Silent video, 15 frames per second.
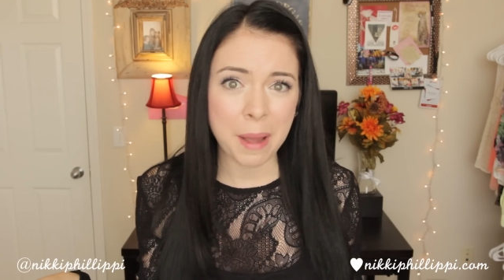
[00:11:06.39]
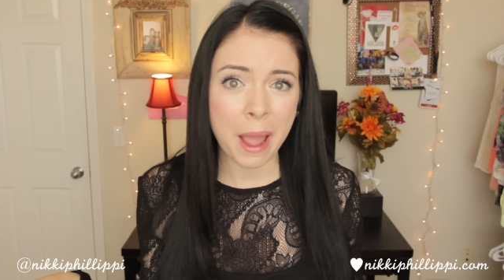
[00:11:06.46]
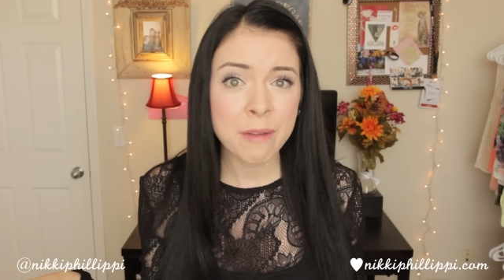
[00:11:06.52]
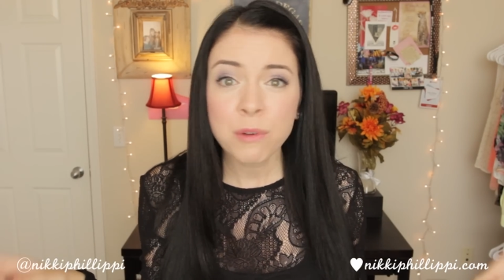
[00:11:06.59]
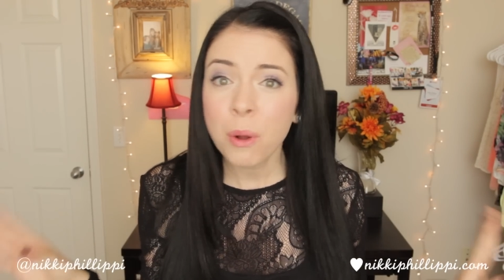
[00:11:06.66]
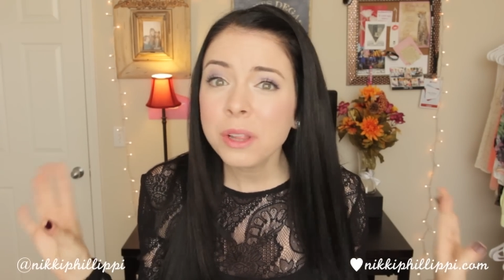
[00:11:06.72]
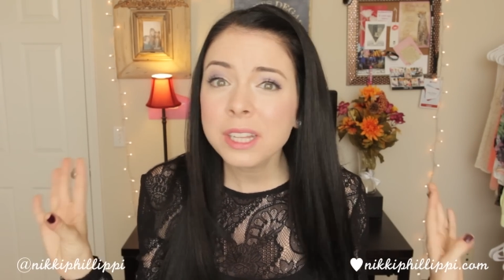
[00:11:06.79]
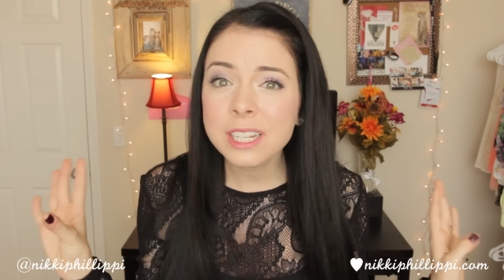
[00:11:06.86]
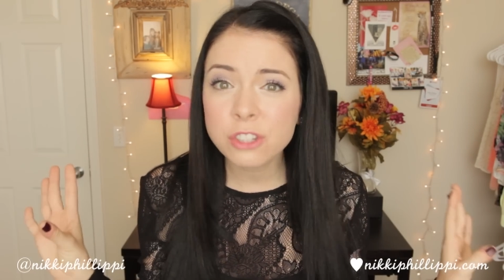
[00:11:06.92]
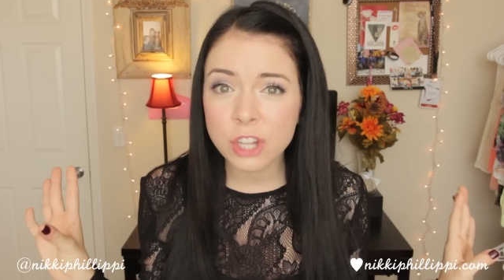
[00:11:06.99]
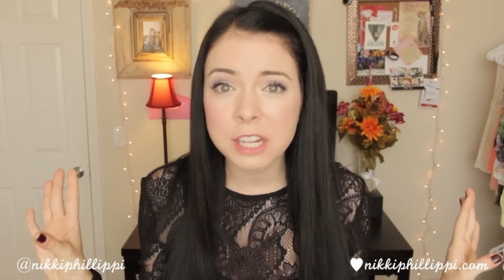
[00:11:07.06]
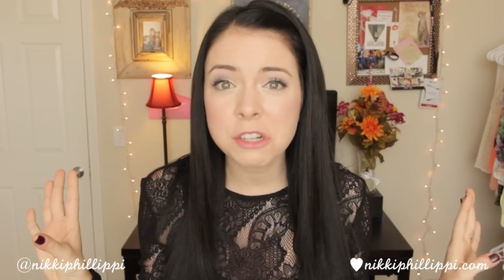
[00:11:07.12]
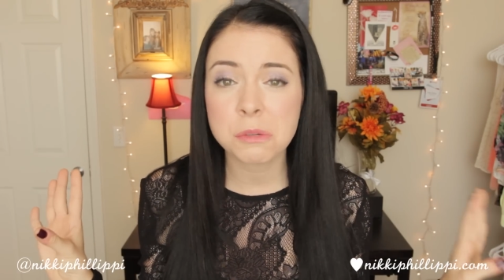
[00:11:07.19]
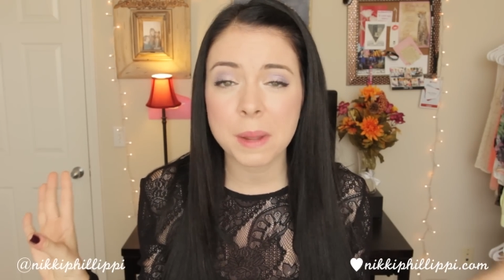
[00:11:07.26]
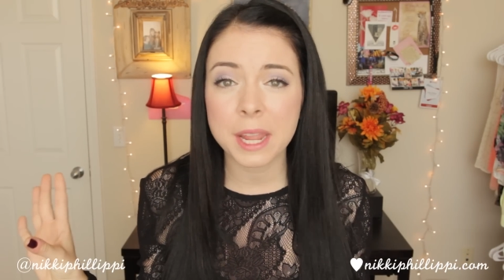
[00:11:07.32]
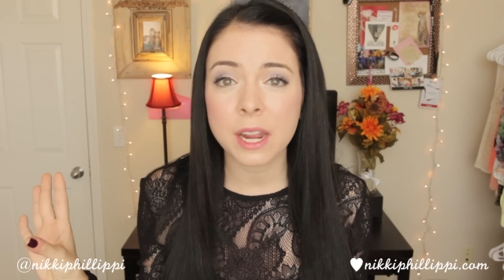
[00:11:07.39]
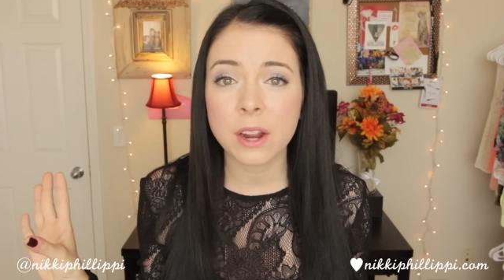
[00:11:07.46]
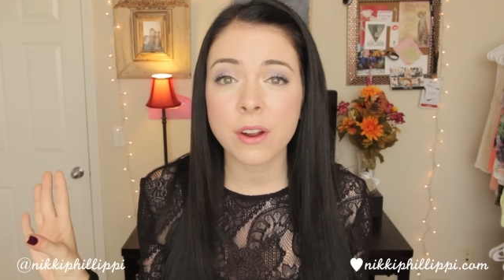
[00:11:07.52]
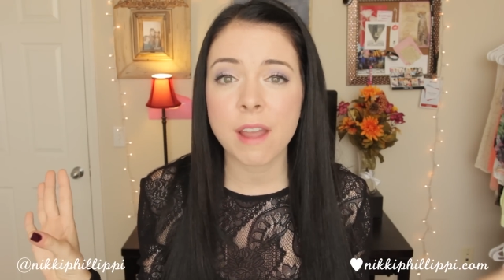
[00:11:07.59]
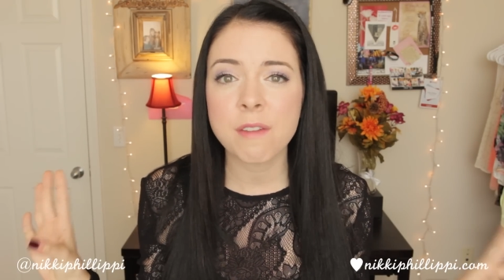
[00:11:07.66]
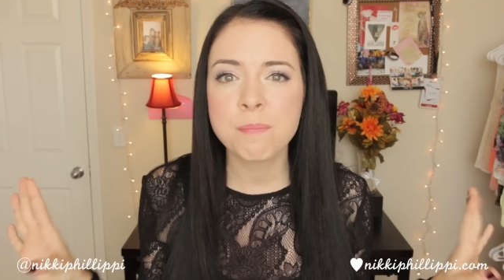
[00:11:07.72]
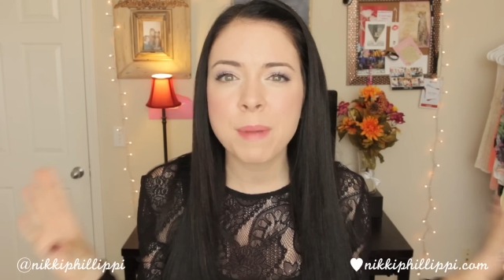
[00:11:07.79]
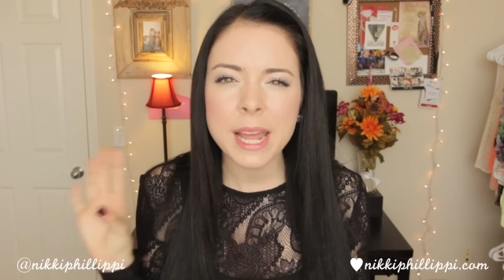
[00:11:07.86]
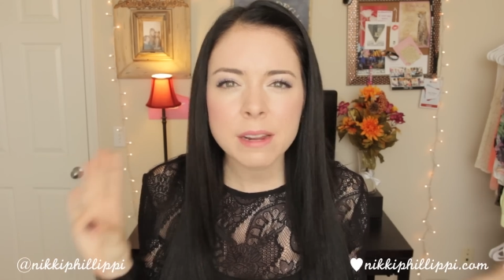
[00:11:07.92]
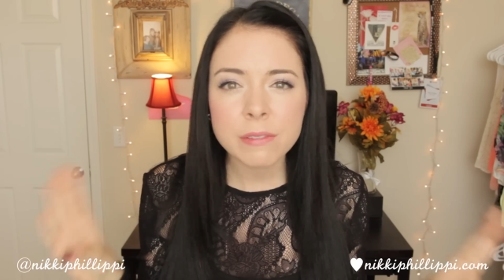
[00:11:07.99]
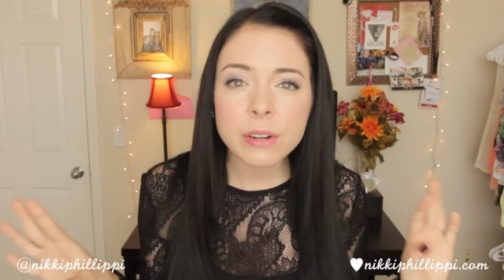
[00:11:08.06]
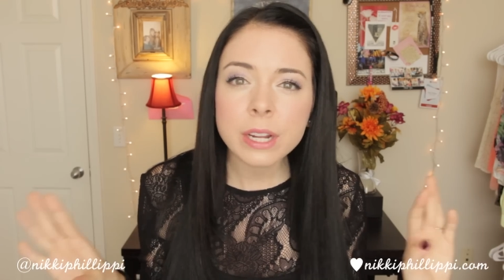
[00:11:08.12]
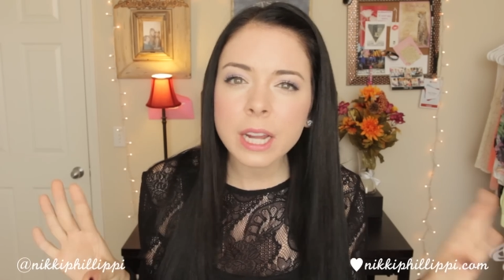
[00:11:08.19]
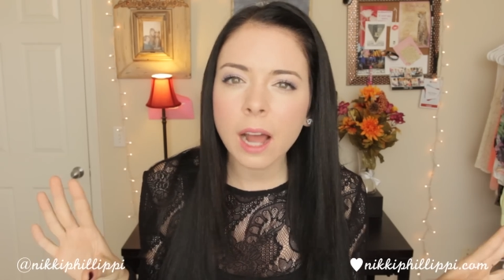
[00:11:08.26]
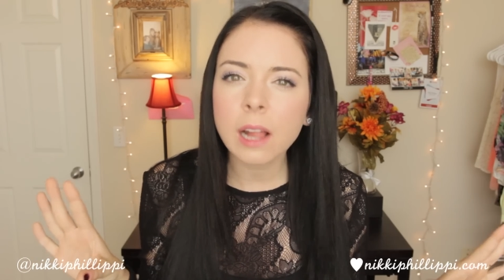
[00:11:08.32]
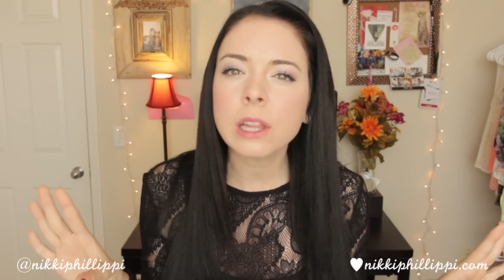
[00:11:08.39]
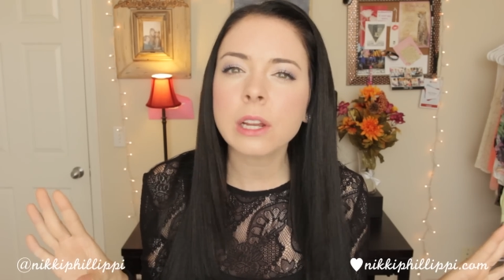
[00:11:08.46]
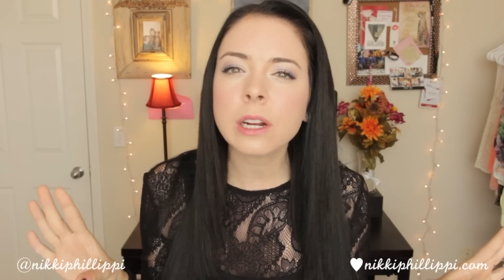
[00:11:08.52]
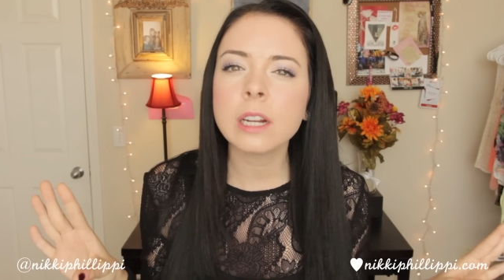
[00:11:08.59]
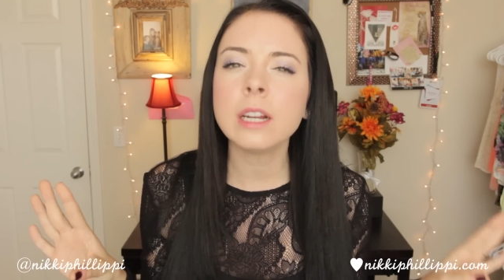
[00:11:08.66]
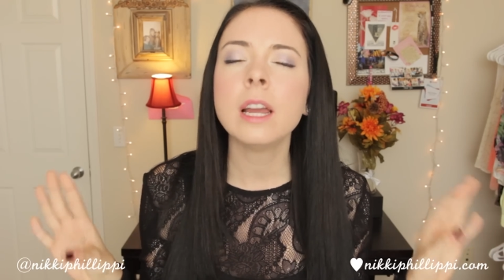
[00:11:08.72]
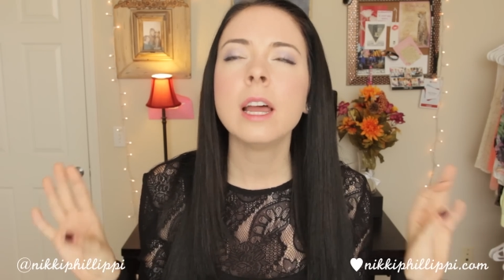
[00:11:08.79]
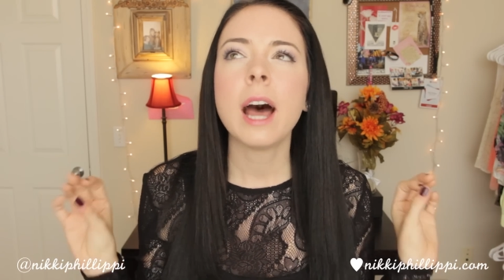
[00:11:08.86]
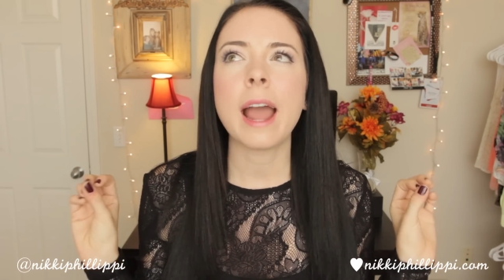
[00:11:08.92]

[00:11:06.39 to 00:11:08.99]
I've only changed my hair. I've been every color.